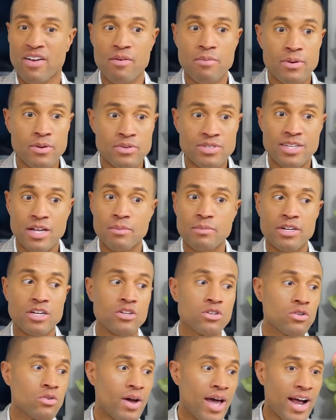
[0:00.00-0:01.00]
Everybody was telling me
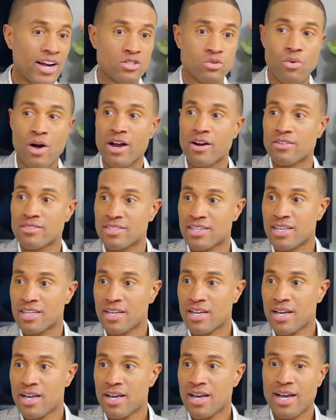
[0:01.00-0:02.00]
to do X, Y, or Z.